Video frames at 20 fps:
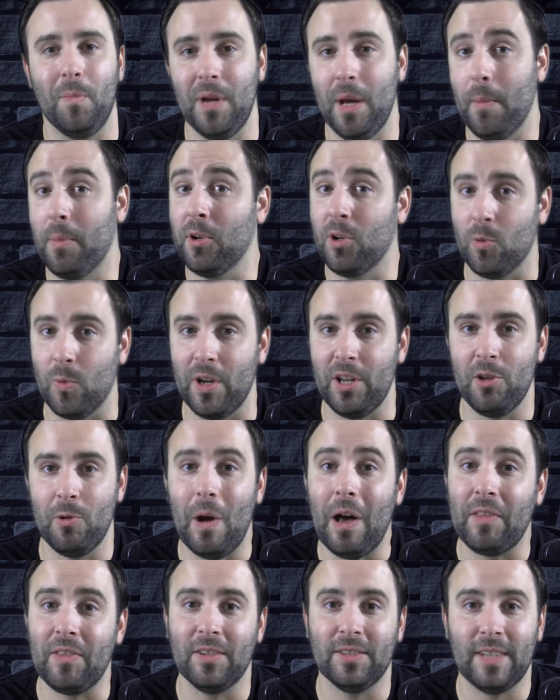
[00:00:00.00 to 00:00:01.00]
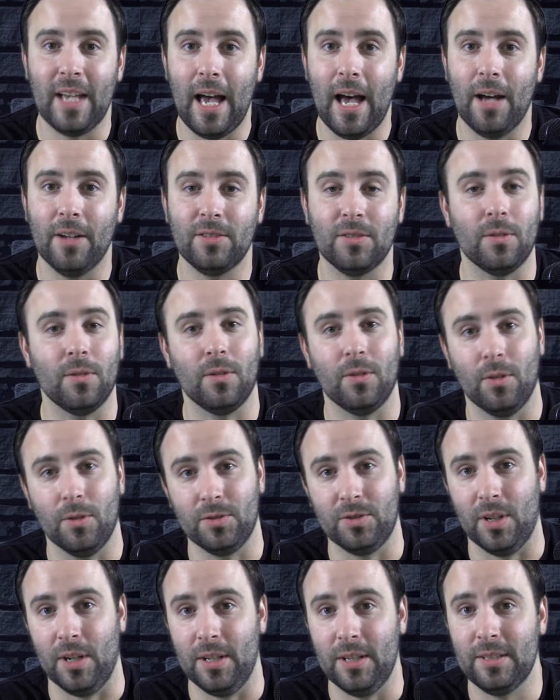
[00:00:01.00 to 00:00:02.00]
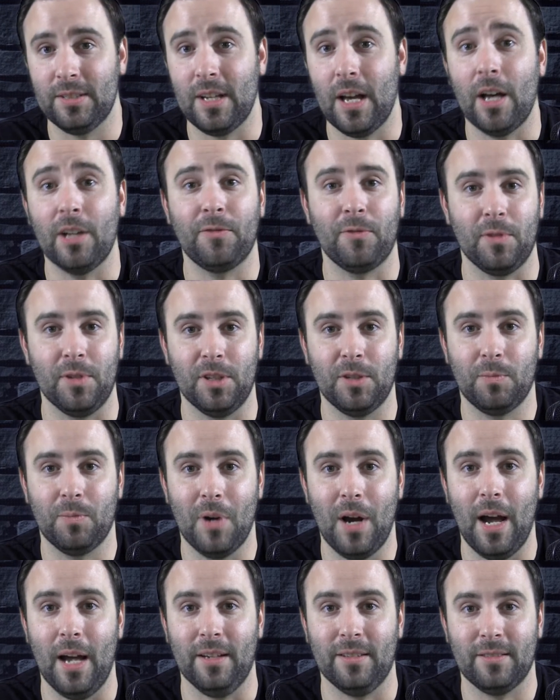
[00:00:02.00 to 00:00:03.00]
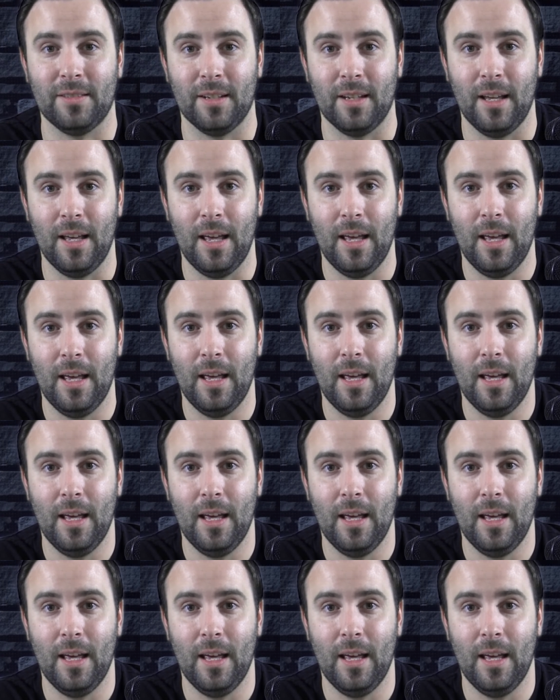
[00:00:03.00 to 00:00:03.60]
we'll be able to rent you out this house or sell you this house for this price.